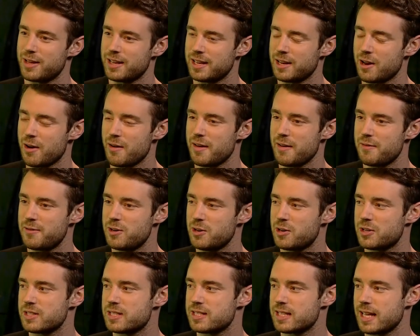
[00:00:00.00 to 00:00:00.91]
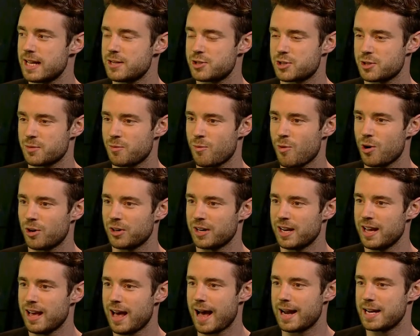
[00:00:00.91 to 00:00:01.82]
That, if you can sledge
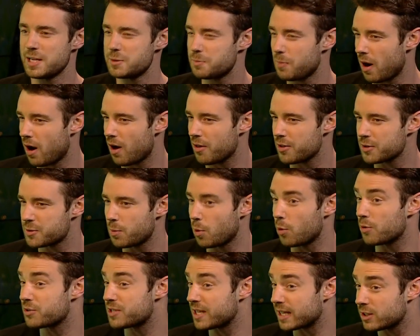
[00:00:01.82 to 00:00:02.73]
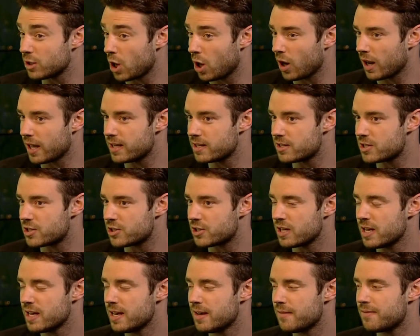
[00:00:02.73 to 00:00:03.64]
someone and it's part of the sport, it's acknowledged,
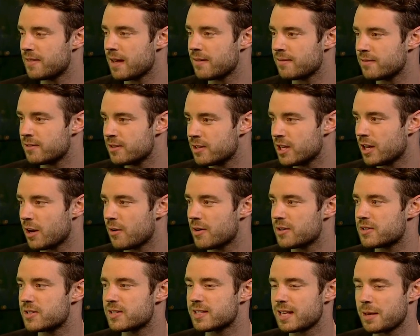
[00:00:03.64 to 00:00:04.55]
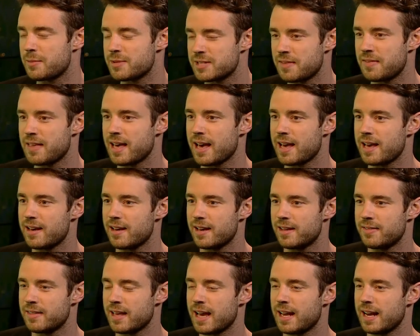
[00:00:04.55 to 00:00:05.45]
then it's the same as in the
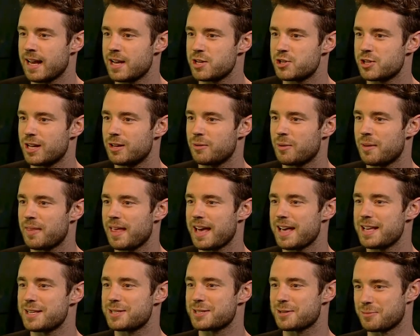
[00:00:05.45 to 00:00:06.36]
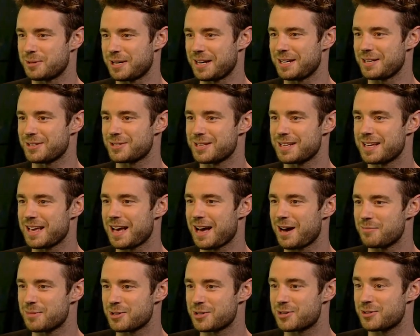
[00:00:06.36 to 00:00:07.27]
NHL when they hit someone else.
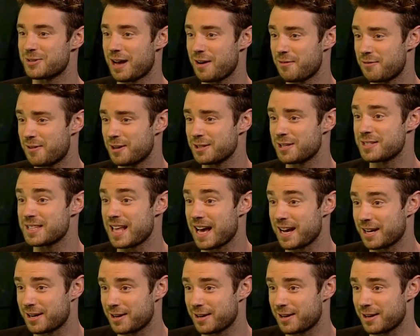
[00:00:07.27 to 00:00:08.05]
How far does that go?